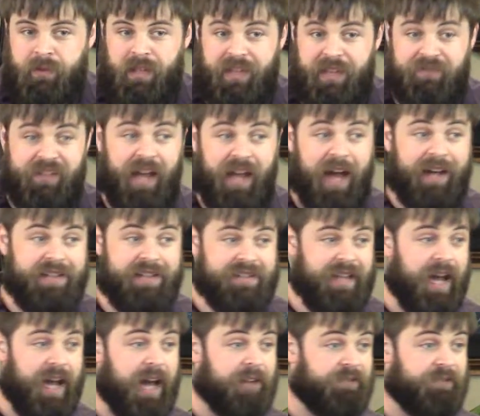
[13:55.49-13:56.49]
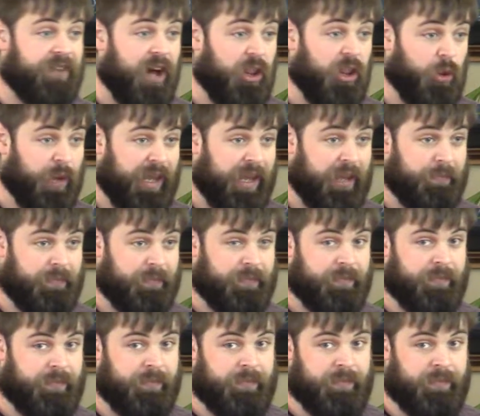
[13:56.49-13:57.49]
If God is God, follow him.
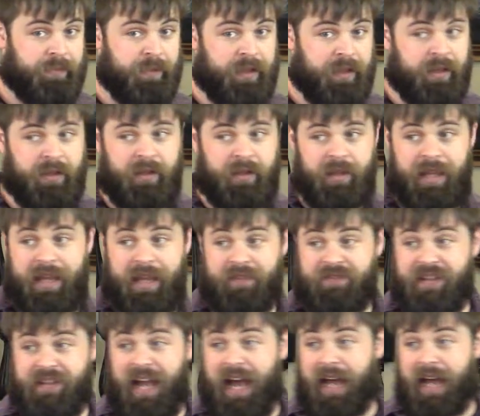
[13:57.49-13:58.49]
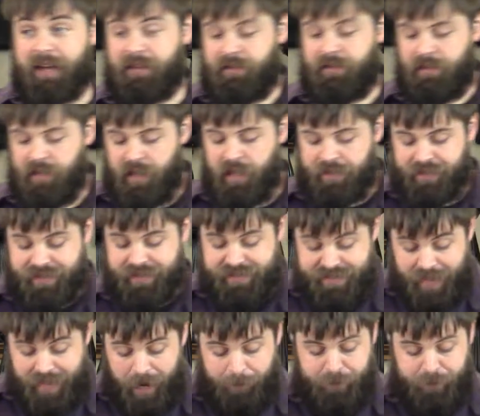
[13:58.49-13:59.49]
If not, then
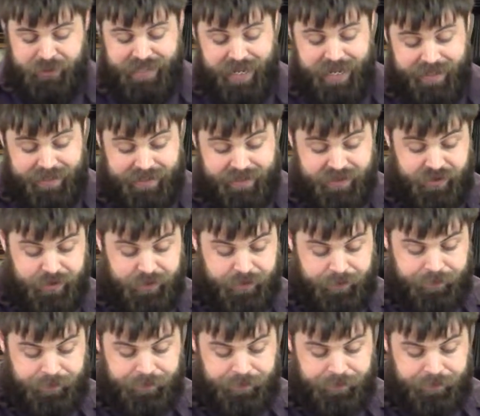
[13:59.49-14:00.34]
stop pretending to.